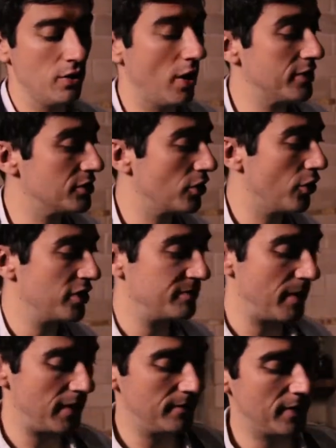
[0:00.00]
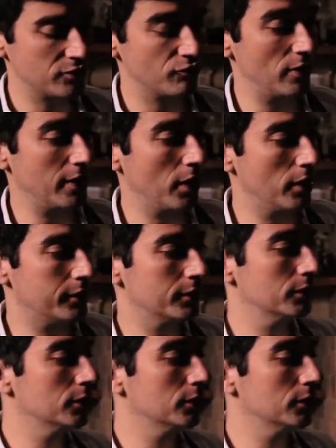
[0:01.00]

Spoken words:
nice and crispy. That's really good.